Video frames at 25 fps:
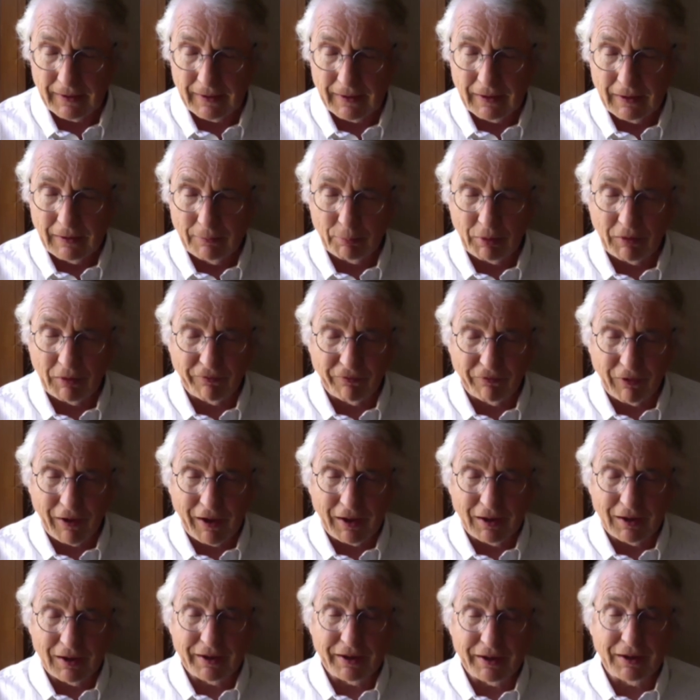But
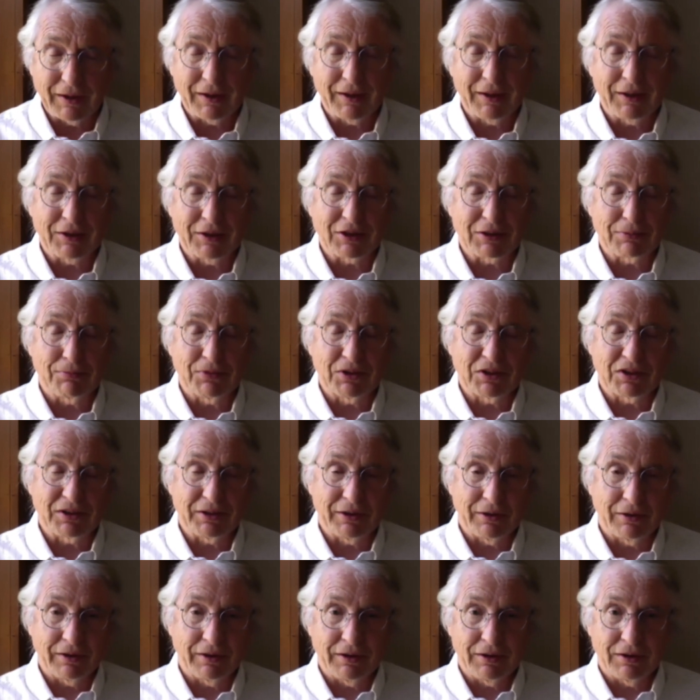frankly, it's
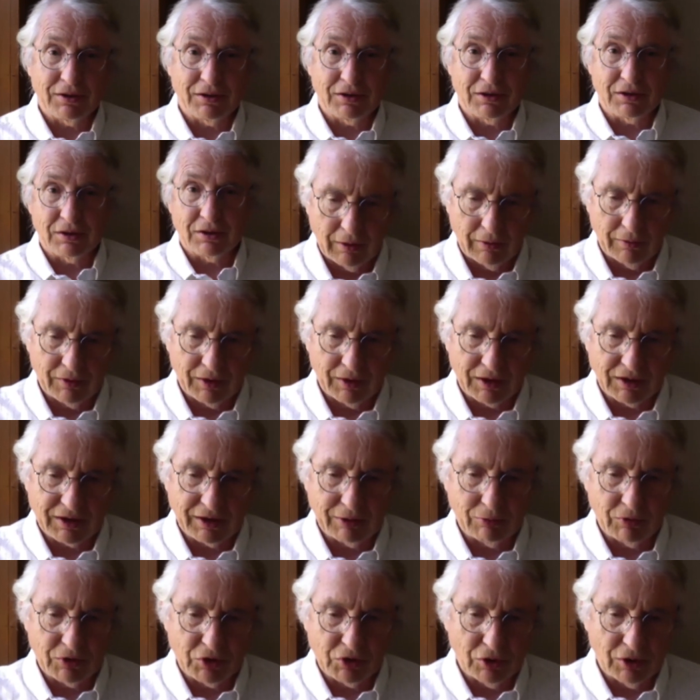mysterious. They
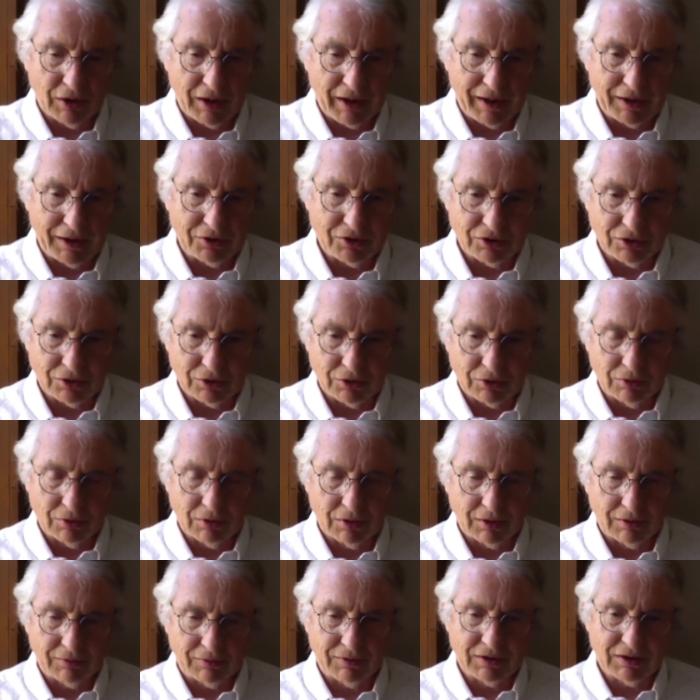said, would you like to?
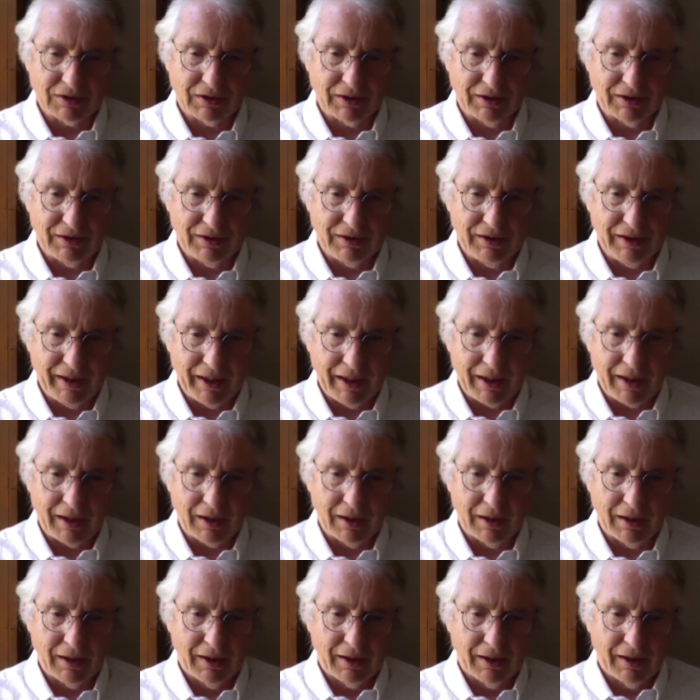And we said, yeah.
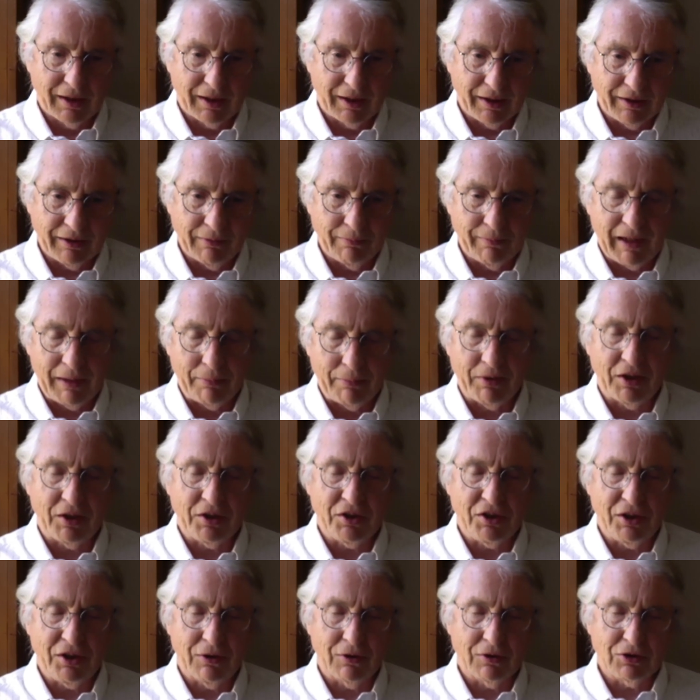And then maybe a
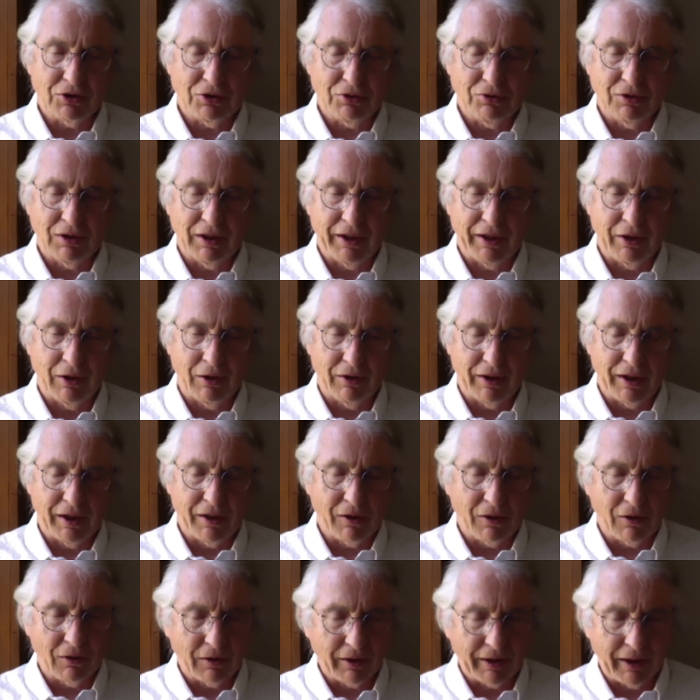year or two later, they
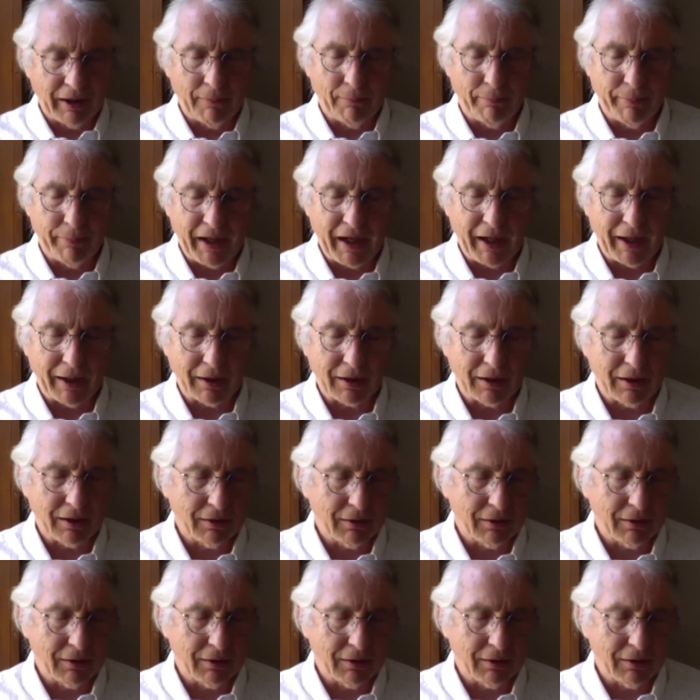came back.